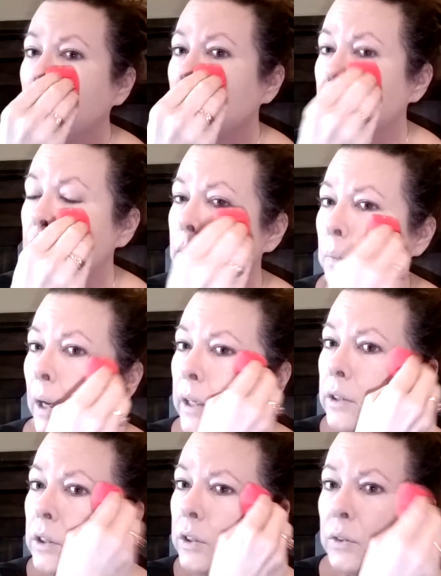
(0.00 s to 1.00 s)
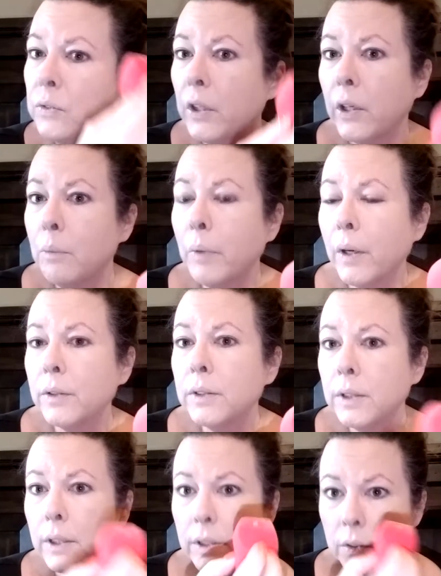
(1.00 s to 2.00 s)
This sponge is very
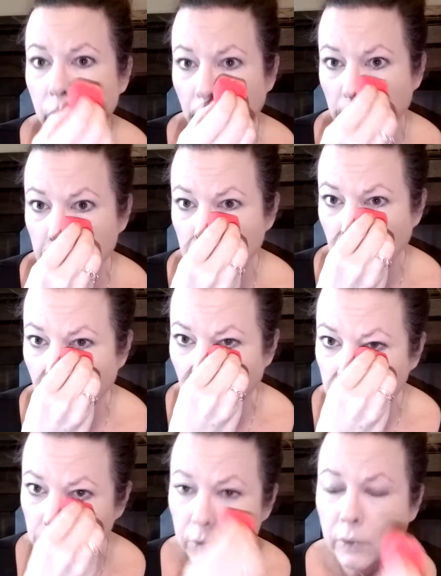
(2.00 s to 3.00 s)
bouncy, it's very soft,